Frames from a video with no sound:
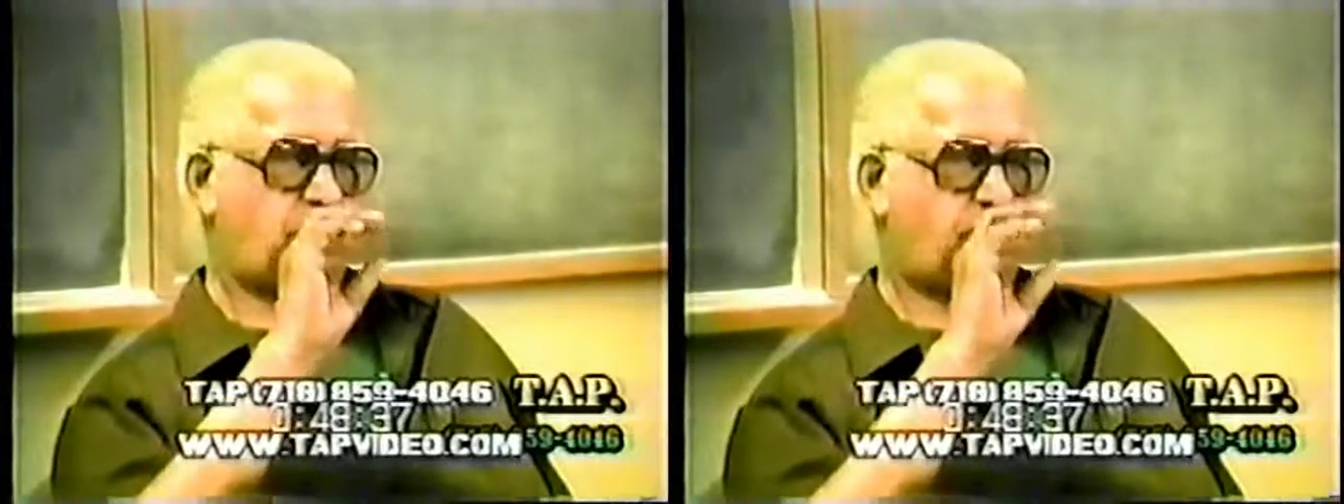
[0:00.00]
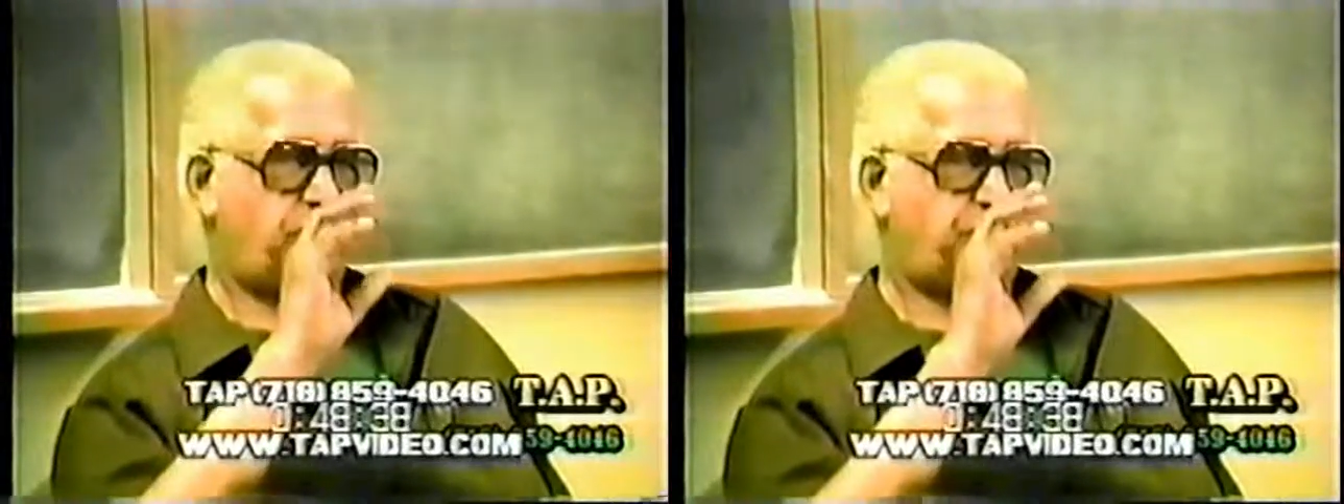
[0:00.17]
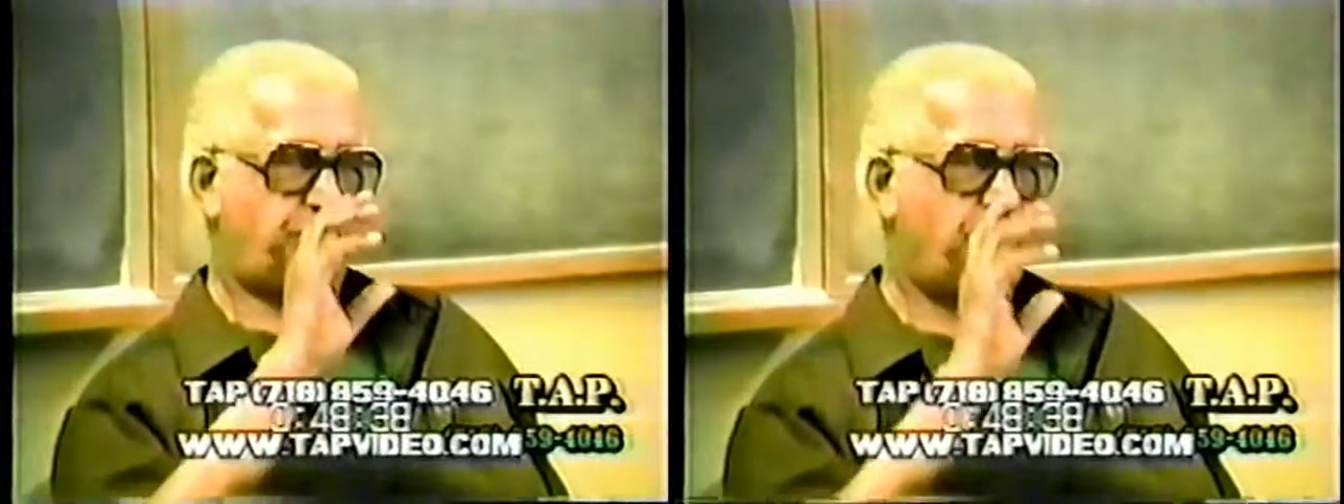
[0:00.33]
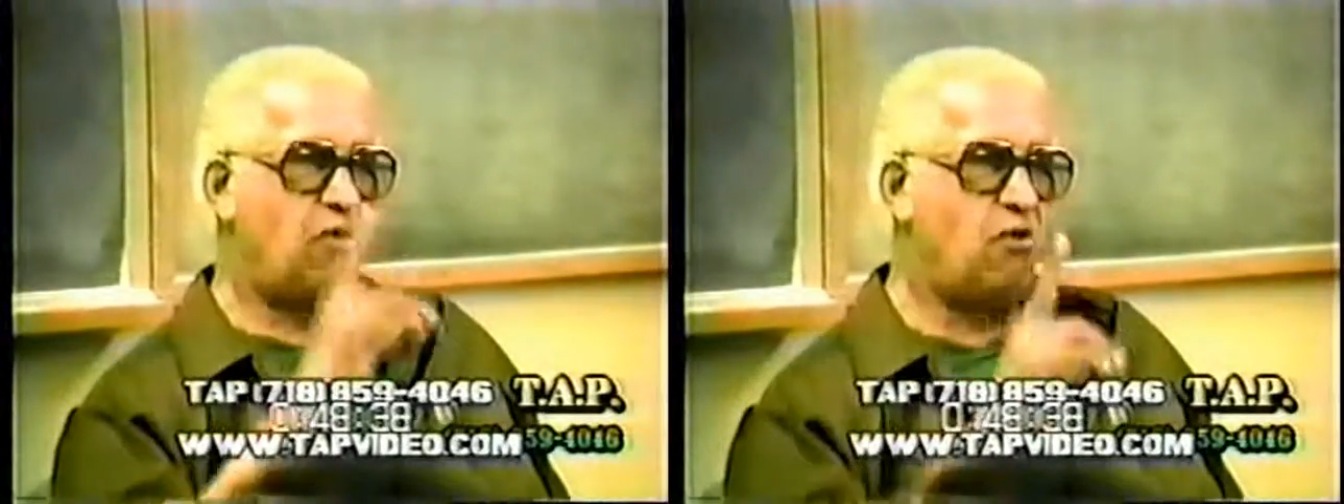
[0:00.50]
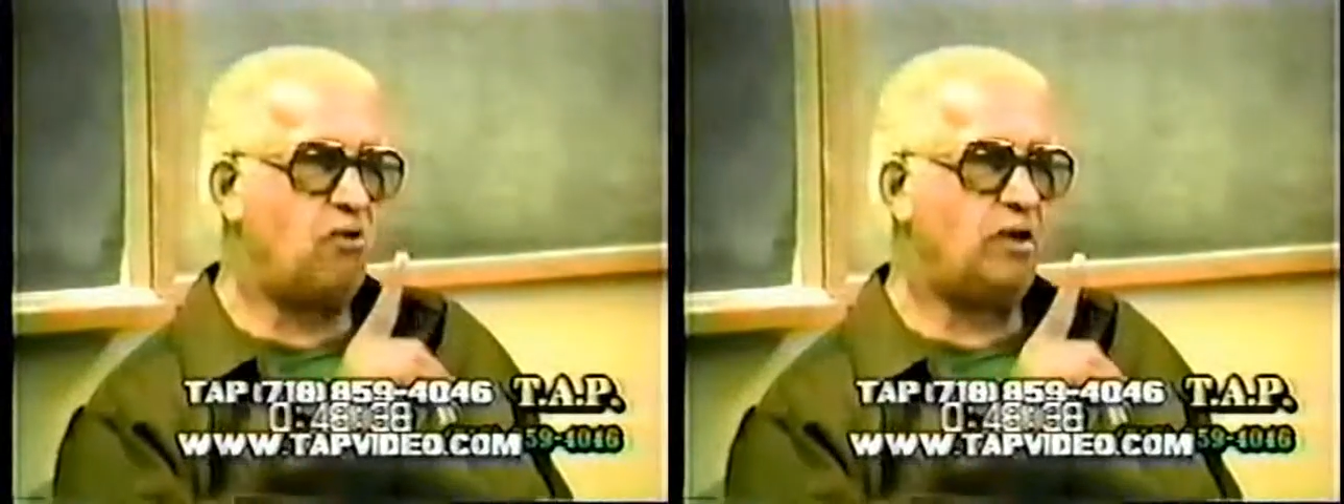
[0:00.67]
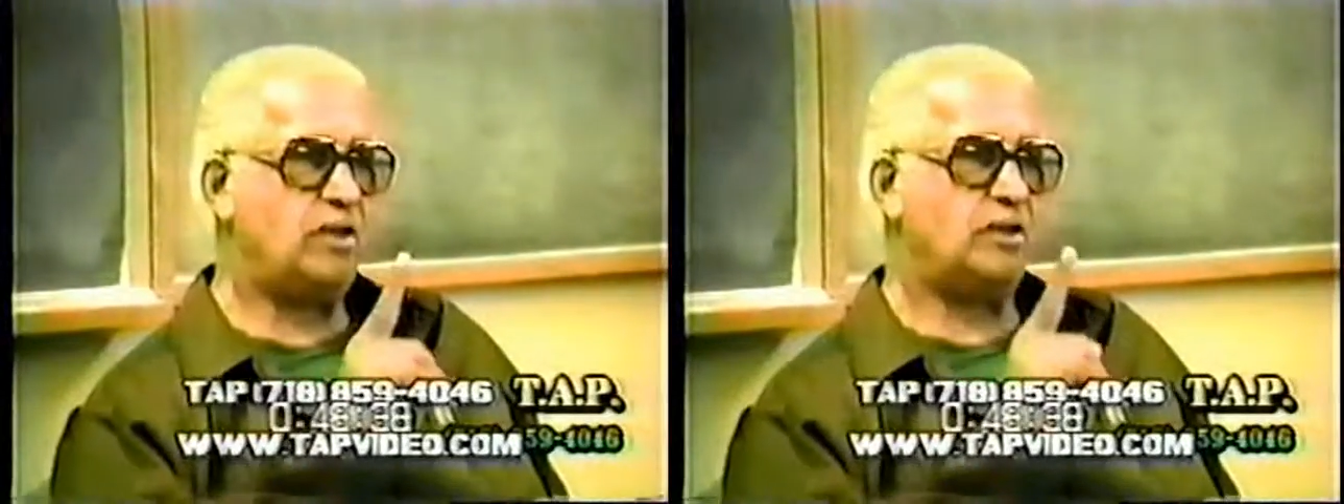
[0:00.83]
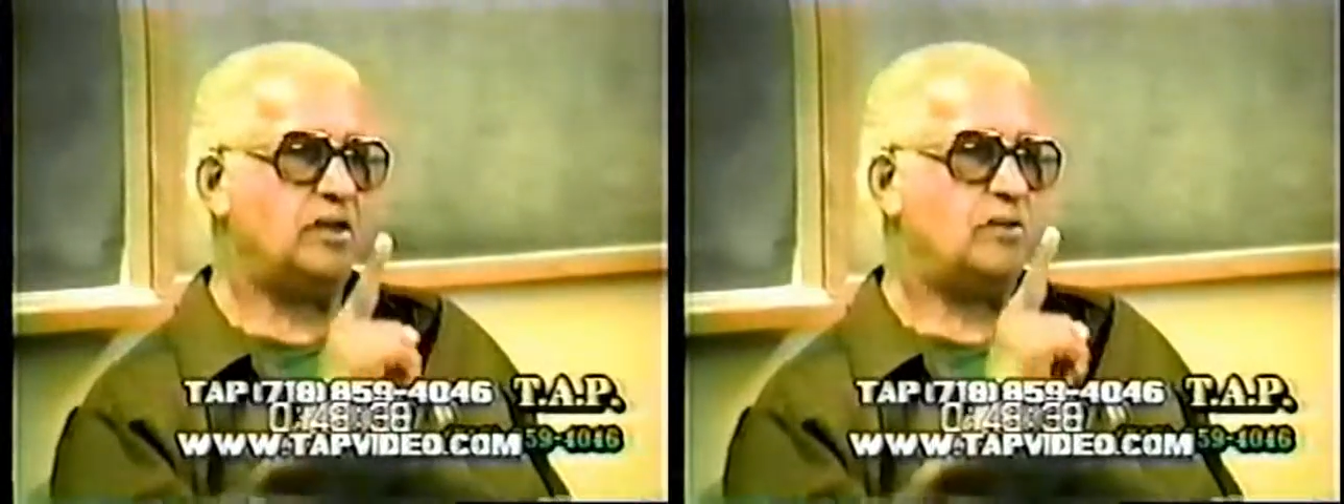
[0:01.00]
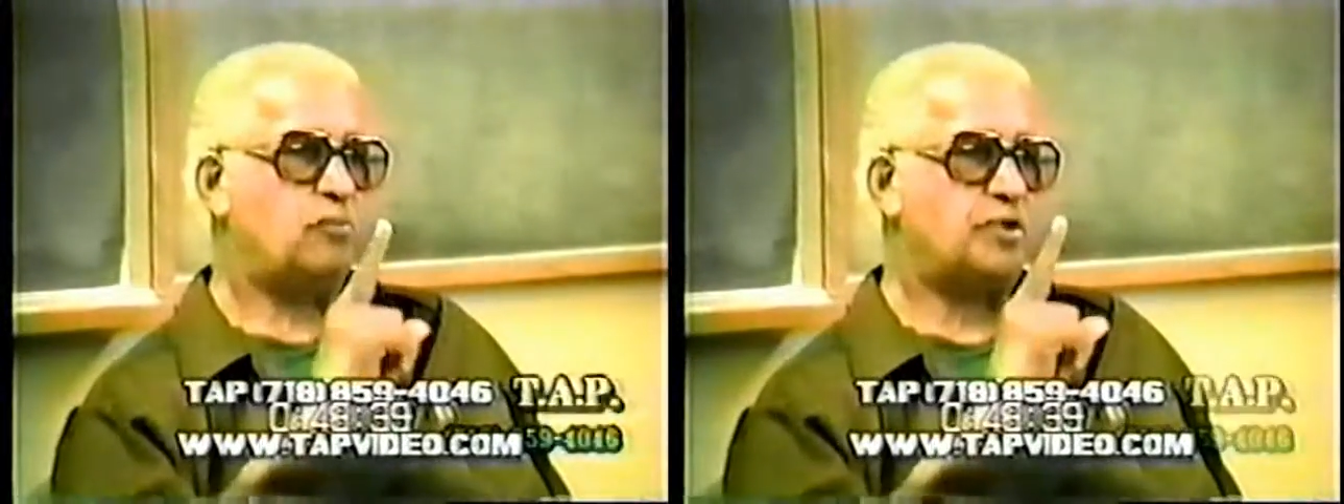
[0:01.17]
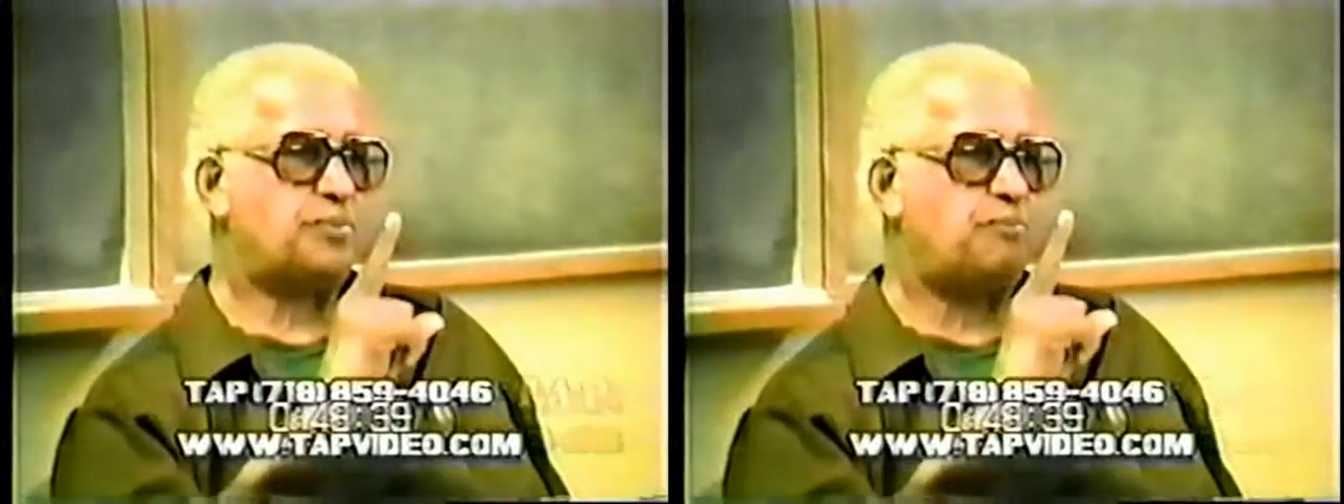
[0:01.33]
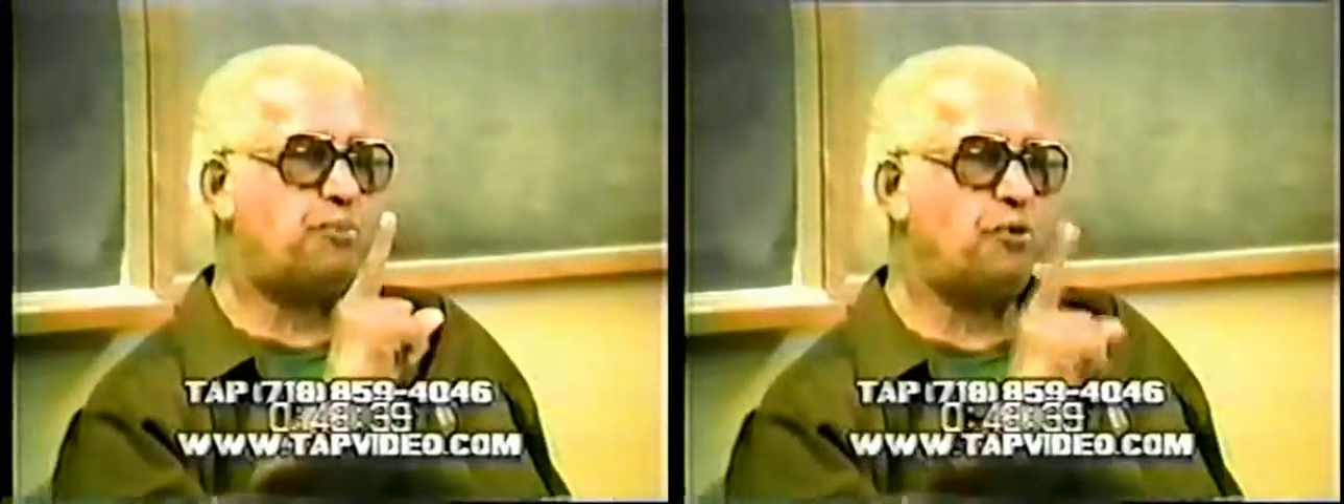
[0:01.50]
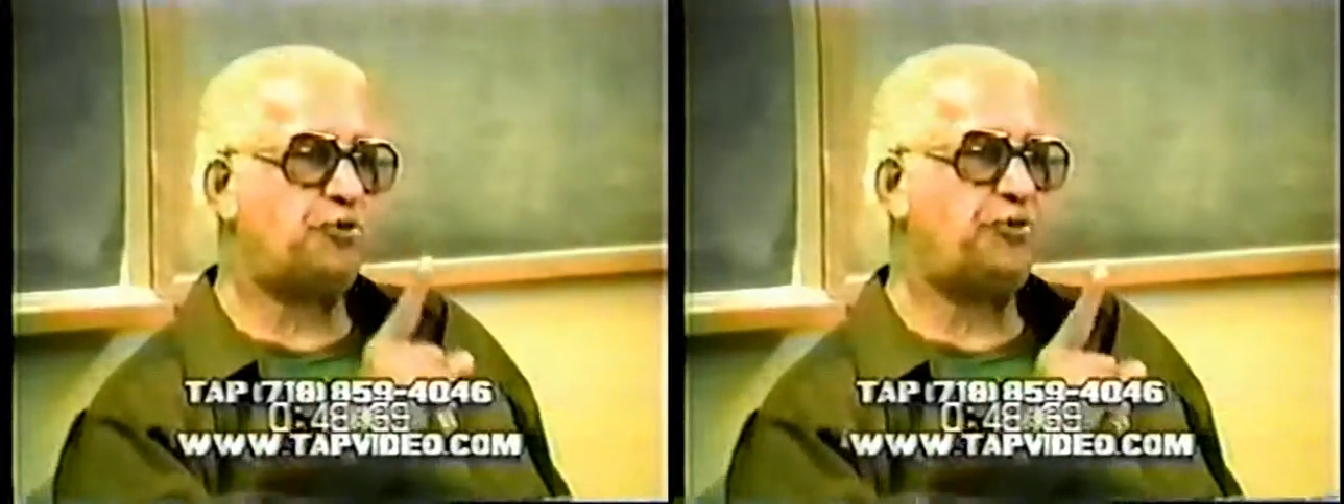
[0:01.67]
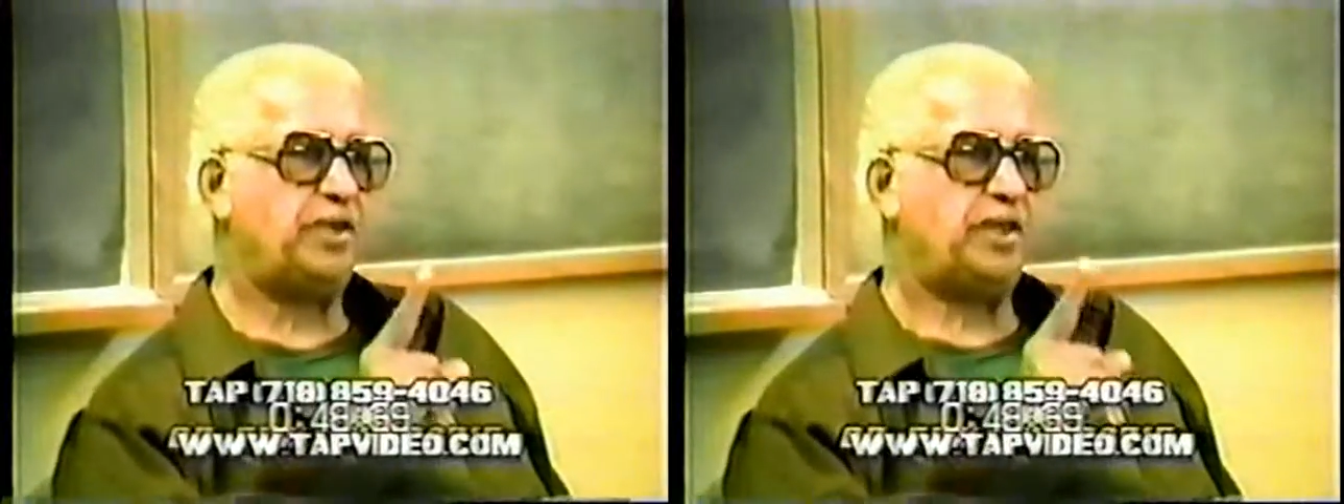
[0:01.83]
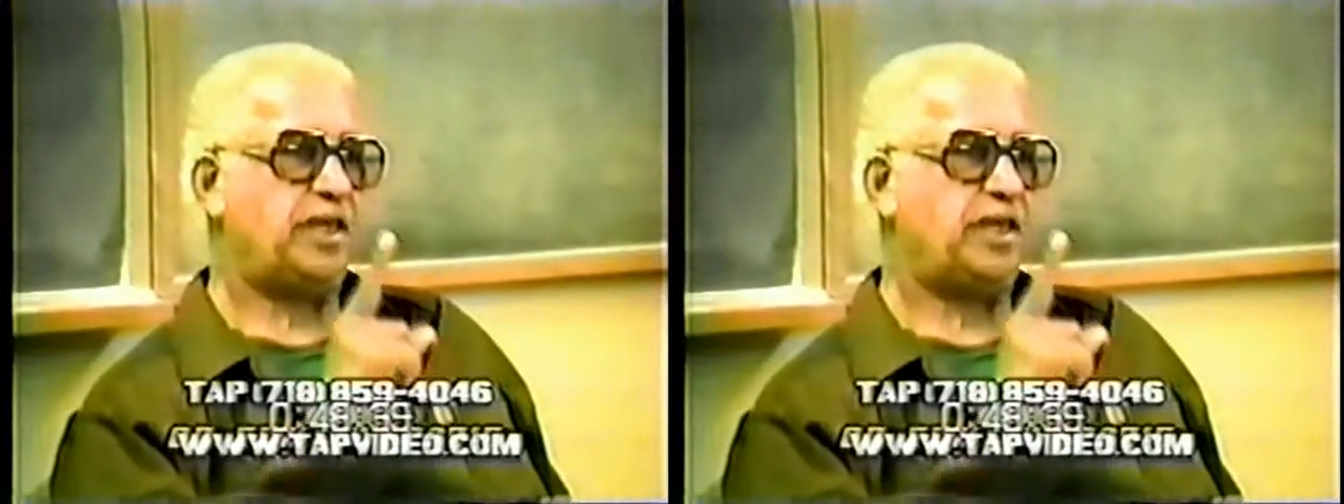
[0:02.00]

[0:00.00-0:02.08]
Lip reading: control was put